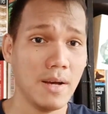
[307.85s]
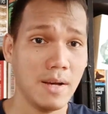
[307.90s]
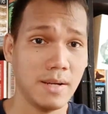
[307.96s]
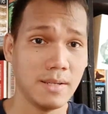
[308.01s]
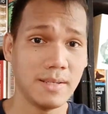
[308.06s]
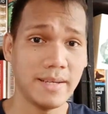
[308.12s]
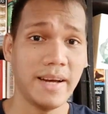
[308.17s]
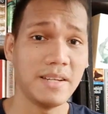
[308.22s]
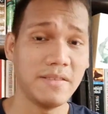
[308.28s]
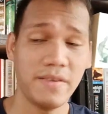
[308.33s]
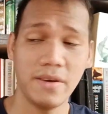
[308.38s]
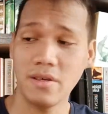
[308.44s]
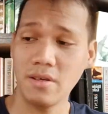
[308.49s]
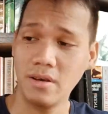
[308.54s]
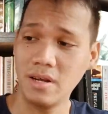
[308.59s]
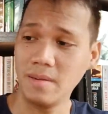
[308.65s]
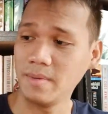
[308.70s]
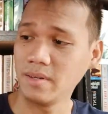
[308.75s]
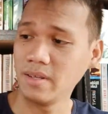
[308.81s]
science
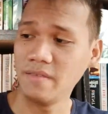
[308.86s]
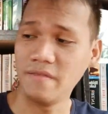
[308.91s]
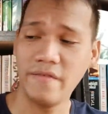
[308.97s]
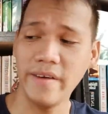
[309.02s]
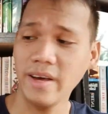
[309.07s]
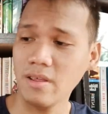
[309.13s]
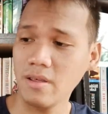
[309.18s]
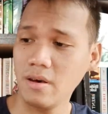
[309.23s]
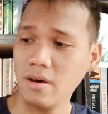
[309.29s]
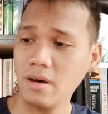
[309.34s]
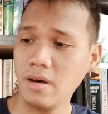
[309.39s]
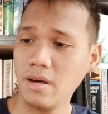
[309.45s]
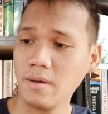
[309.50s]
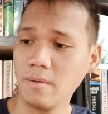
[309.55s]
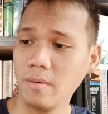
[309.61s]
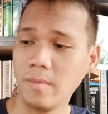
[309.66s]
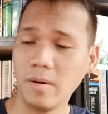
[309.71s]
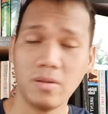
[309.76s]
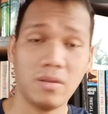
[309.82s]
fiction about infection,
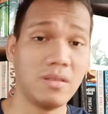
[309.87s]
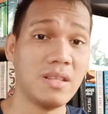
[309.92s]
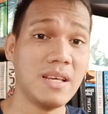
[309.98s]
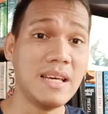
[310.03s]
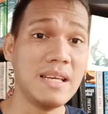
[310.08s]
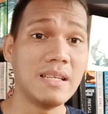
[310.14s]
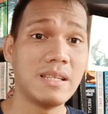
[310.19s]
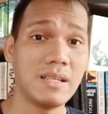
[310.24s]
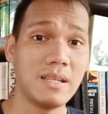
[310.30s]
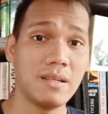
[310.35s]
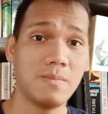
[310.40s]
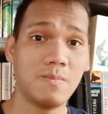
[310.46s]
about these